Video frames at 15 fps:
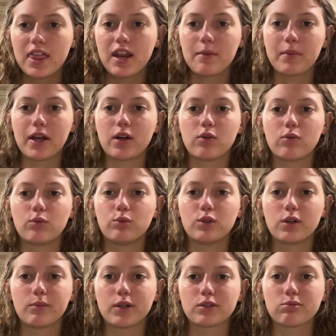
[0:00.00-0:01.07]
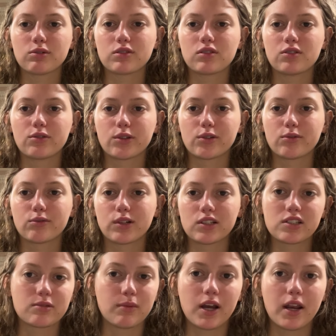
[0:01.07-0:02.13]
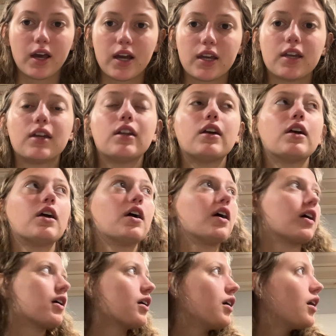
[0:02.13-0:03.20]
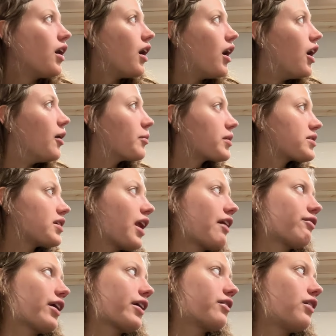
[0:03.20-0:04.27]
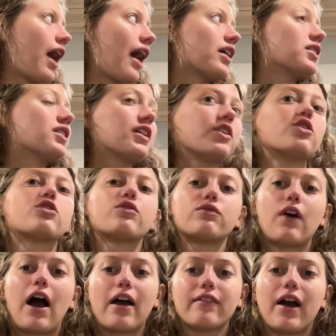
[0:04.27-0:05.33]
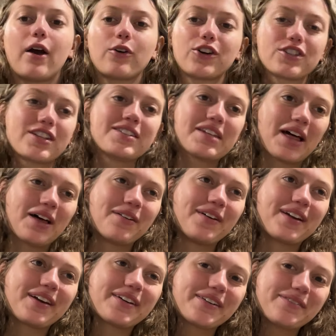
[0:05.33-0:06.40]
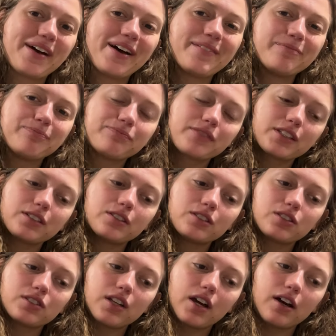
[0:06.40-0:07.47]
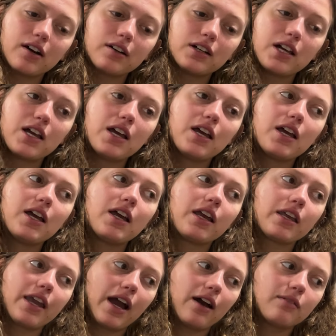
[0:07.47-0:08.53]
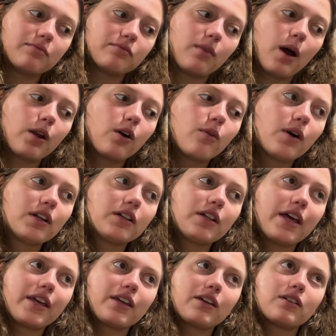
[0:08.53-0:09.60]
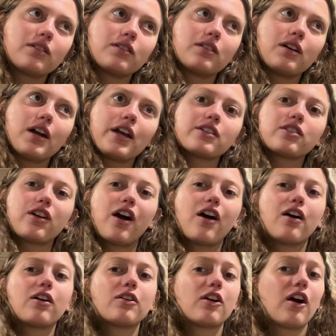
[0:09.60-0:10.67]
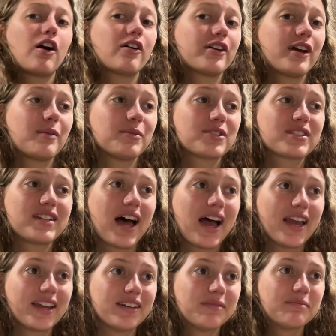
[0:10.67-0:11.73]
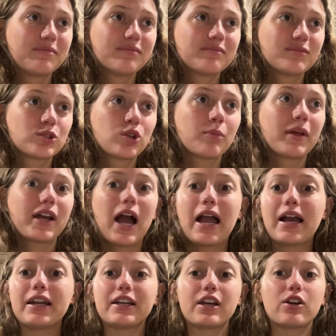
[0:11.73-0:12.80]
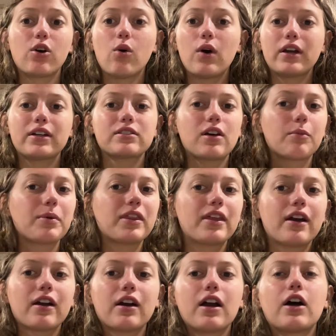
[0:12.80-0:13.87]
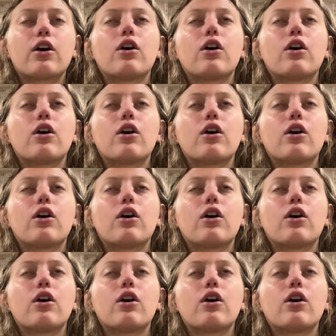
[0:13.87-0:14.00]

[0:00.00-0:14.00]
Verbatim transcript: then I'm like, what am I supposed to do with the rest of my night? Because then I have like at least 5 hours until I want to go to bed. So yeah, I don't want to like, it's already almost 9, so I'm like, I gotta get going, because I'll be there,